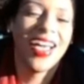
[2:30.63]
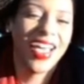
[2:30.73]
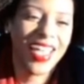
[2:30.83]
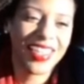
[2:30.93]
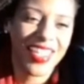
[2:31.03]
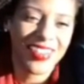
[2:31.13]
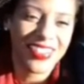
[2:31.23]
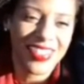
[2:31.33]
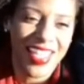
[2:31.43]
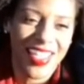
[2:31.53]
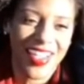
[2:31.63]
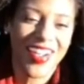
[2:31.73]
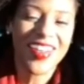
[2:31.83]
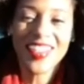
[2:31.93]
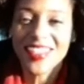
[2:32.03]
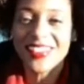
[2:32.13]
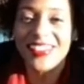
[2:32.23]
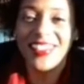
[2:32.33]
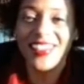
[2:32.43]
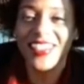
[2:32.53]
And I was like, are you
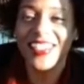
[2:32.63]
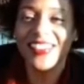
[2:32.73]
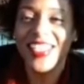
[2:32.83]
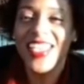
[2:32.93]
serious?